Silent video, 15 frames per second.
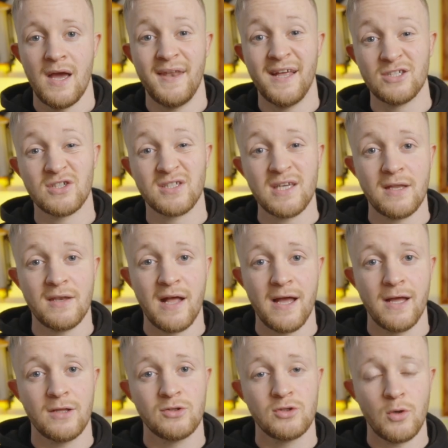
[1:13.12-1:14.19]
And they're just sitting
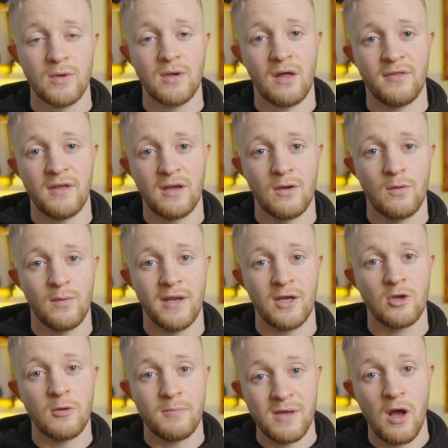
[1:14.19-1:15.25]
there doing nothing when they
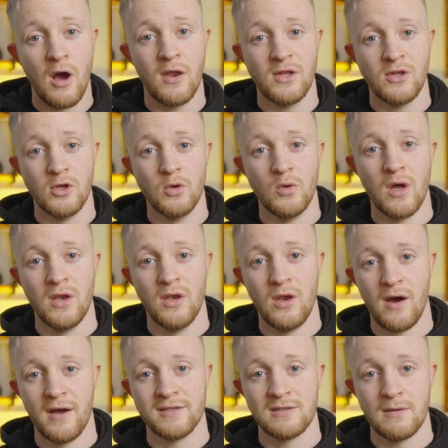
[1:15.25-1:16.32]
could be earning you a
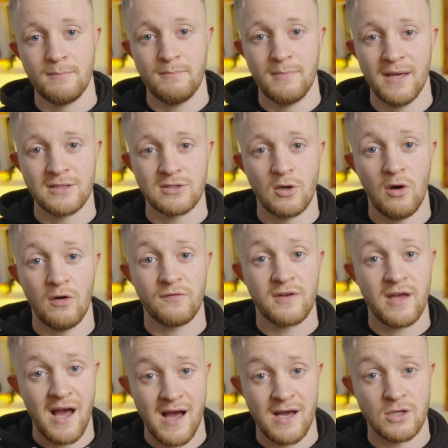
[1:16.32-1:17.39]
nice bit of
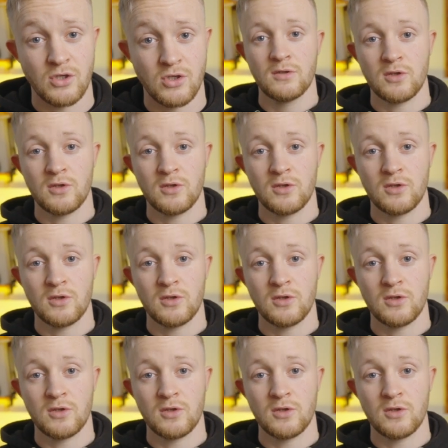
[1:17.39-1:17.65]
cash.